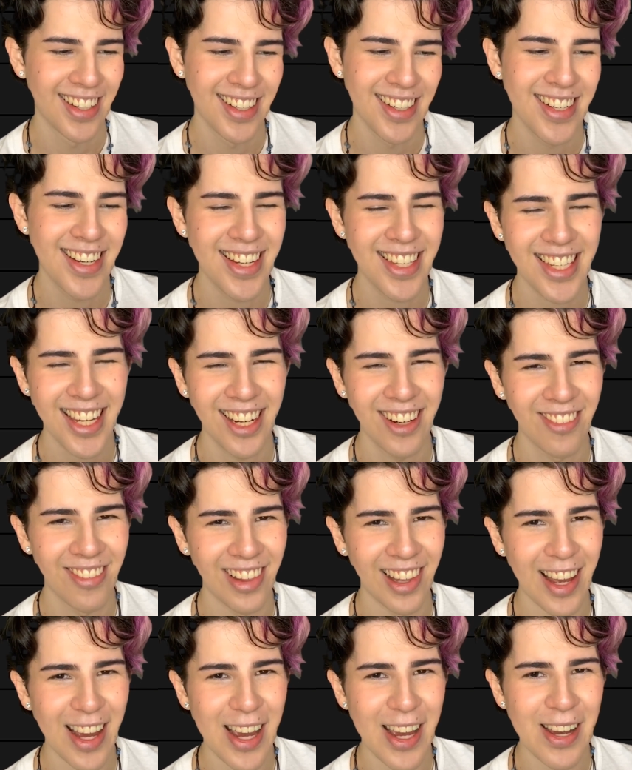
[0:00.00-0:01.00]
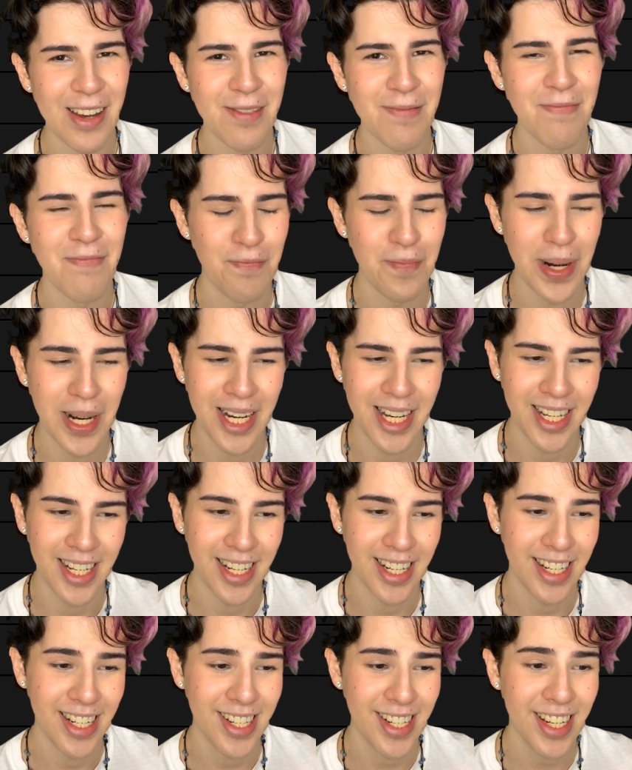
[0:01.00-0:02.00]
She's kind of lame, but
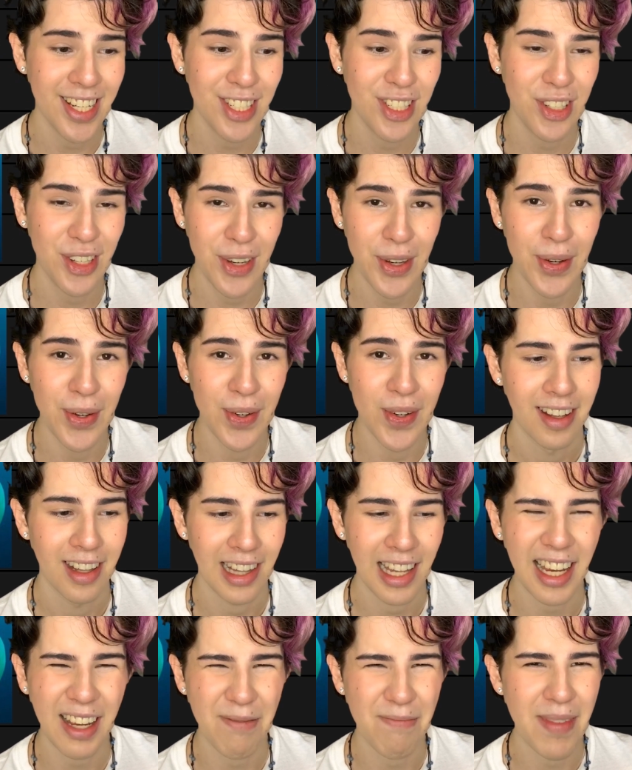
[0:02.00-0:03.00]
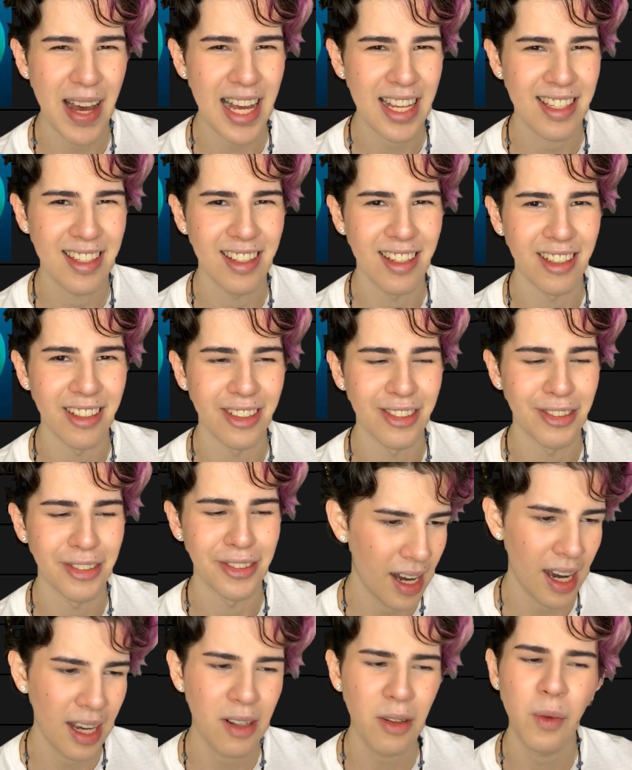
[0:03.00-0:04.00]
she's huge, like massive.
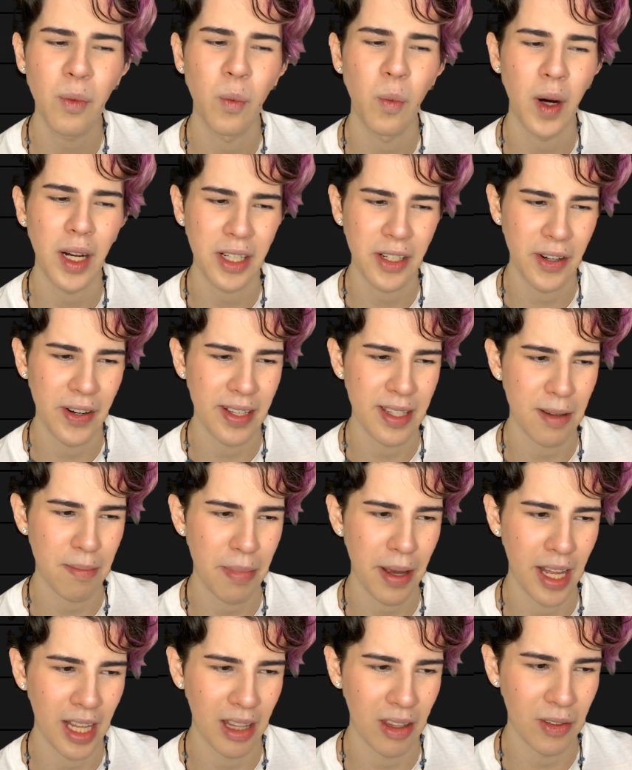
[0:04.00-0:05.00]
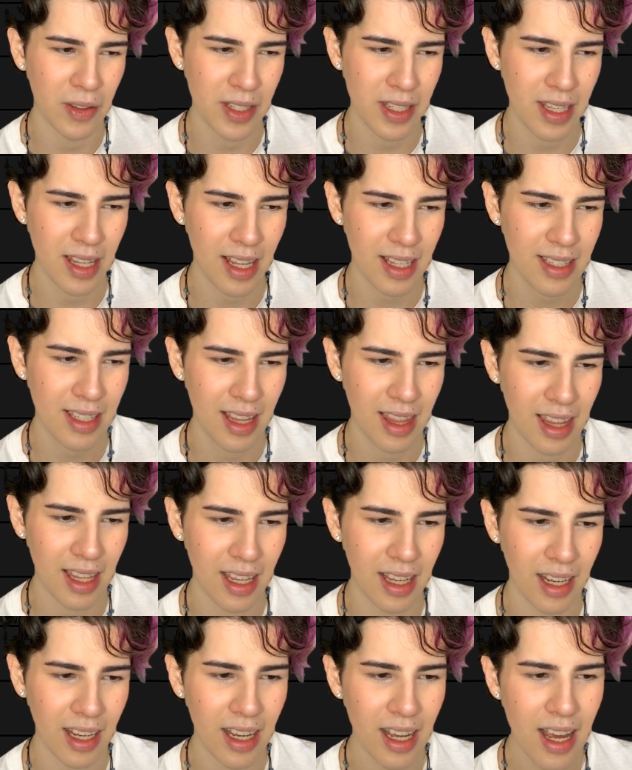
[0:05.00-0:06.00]
I don't want her as a pet though. See, that's the
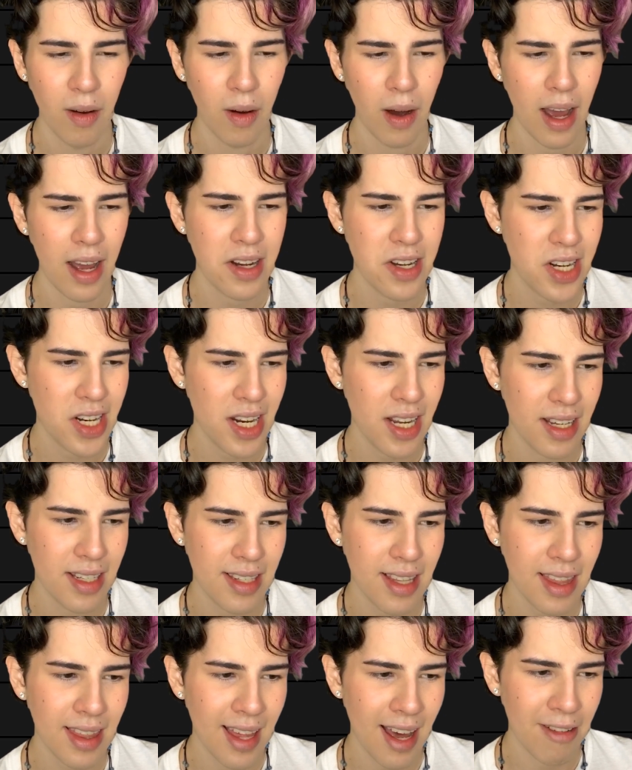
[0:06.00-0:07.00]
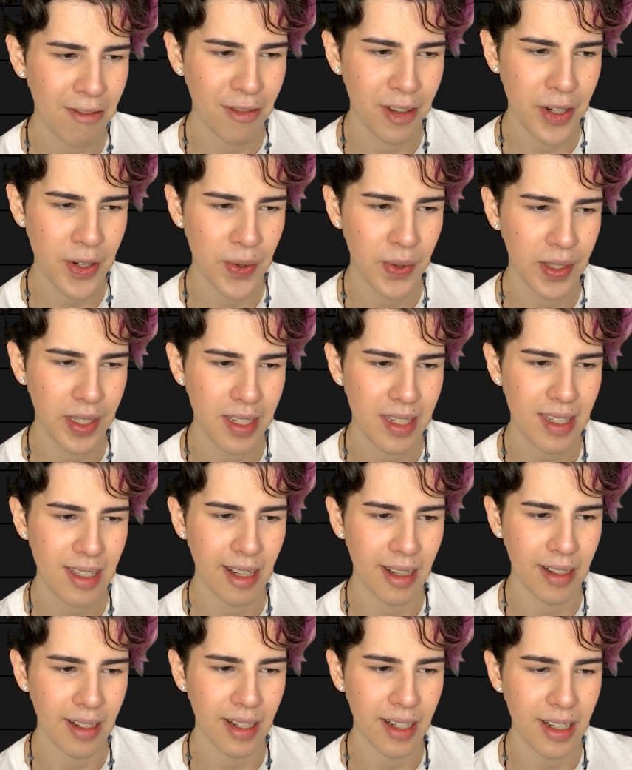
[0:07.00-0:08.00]
thing. And she isn't that visually
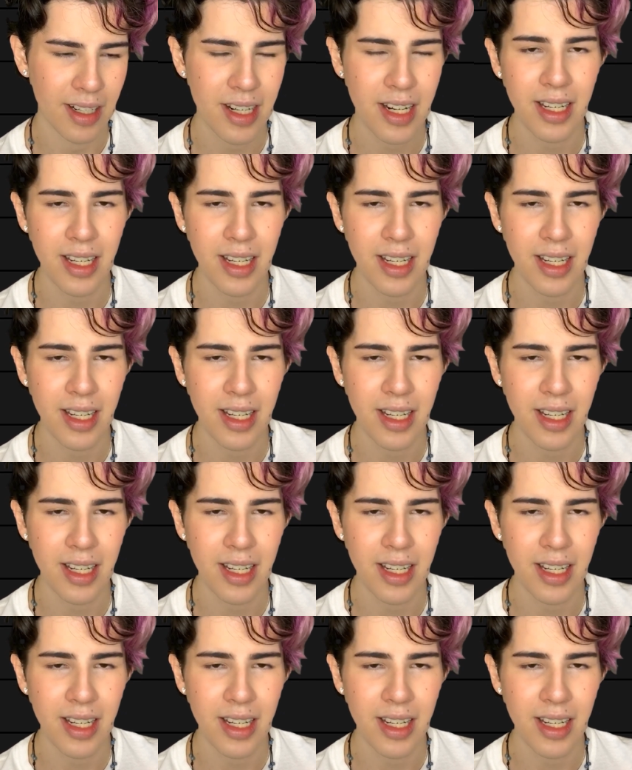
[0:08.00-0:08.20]
stunning.